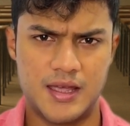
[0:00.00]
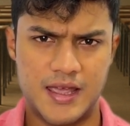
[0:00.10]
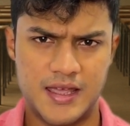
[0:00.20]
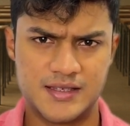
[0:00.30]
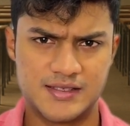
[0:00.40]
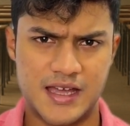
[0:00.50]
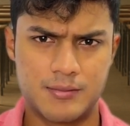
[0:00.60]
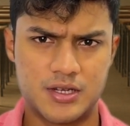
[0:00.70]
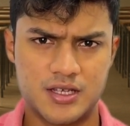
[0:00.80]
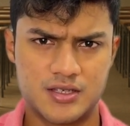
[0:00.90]

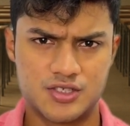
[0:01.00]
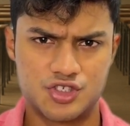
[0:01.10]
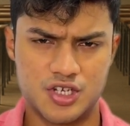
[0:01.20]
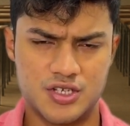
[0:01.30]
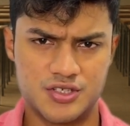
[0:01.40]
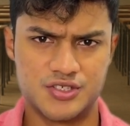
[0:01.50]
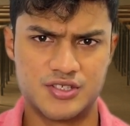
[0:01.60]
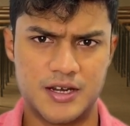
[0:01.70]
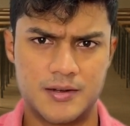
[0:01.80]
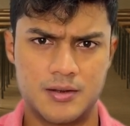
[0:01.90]
Exam tech changes
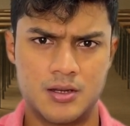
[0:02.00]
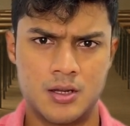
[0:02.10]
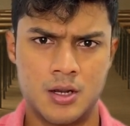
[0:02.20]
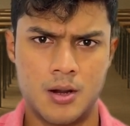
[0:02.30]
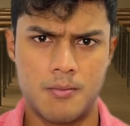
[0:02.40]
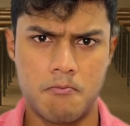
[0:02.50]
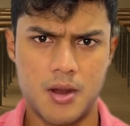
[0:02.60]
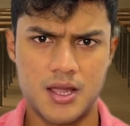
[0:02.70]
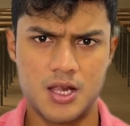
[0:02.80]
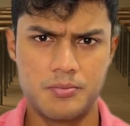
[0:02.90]
that
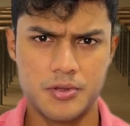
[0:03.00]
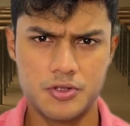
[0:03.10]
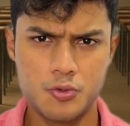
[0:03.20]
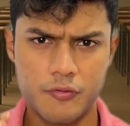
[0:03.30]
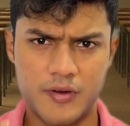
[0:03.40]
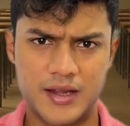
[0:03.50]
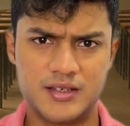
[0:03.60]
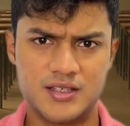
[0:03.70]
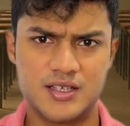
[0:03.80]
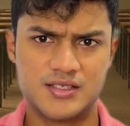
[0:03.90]
by helping you
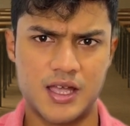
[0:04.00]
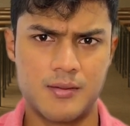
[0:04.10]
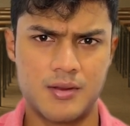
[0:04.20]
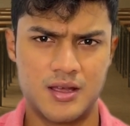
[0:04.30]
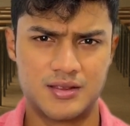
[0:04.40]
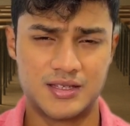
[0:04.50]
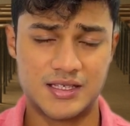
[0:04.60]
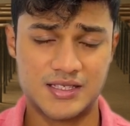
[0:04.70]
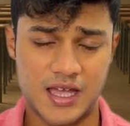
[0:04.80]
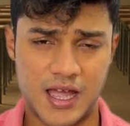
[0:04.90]
find the exam
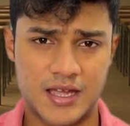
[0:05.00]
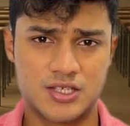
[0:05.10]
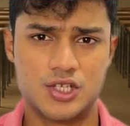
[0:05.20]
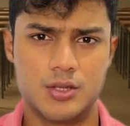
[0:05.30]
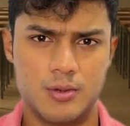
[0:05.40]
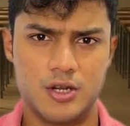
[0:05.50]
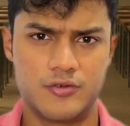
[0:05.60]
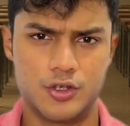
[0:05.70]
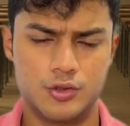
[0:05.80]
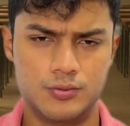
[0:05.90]
that's actually built
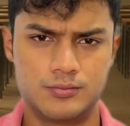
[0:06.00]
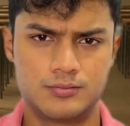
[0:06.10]
for you.